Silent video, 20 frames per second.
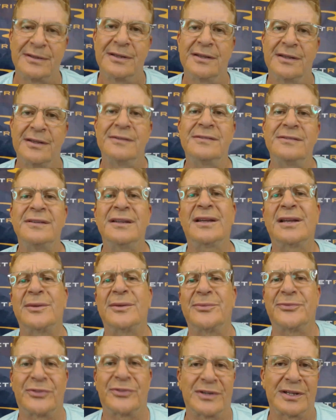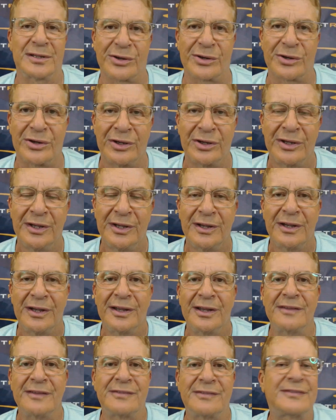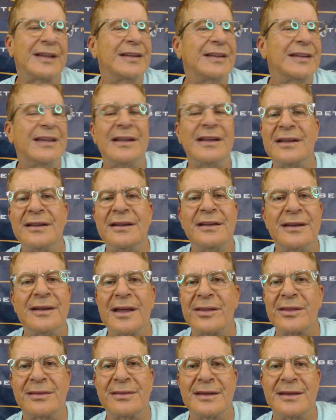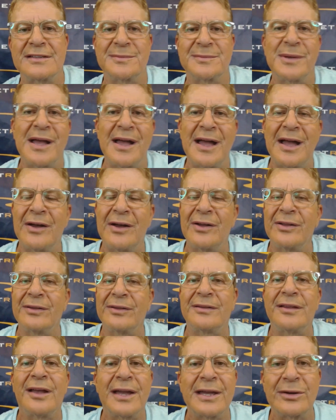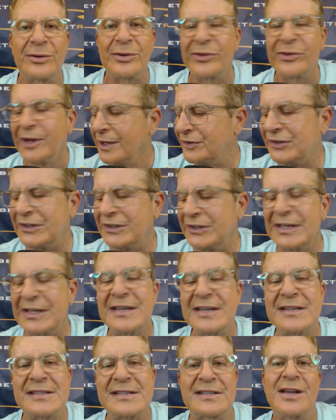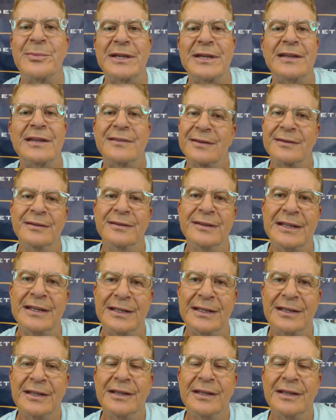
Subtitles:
Stick up for the girl. Instead of getting into the other things about how entitled she is coming into the league.